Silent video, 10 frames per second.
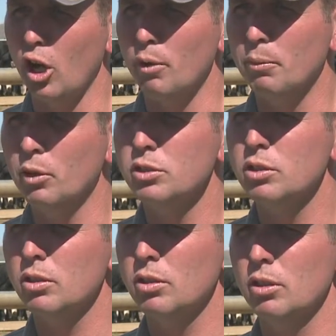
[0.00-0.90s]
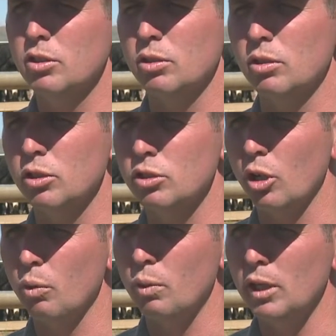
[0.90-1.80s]
own bulls.
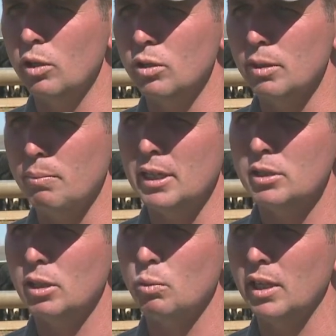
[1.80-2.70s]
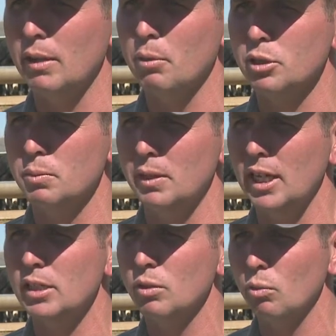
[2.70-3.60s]
So we use the best that we can possibly
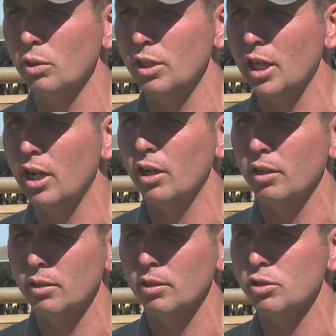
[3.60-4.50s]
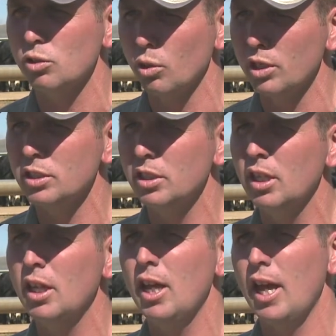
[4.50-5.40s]
get within our choice,
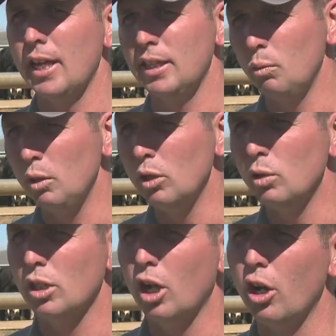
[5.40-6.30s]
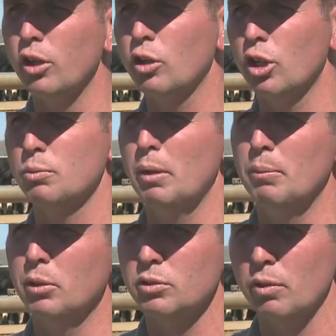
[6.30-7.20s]
and then we use our own crossbred
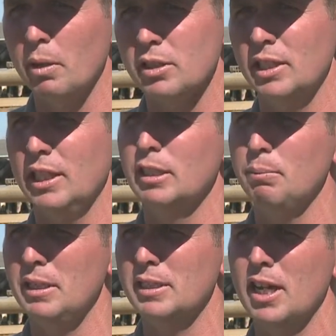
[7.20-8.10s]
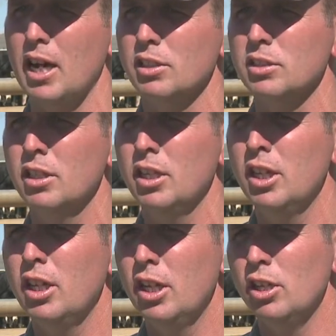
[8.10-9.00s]
bulls from our selected best cows
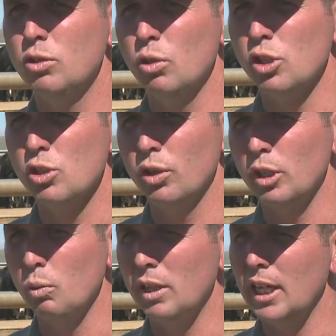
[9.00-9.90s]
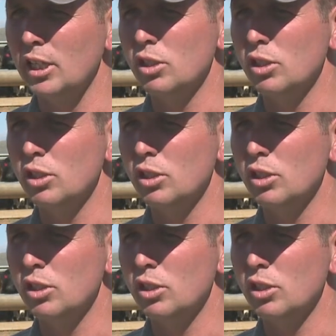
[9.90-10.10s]
to ensure that we get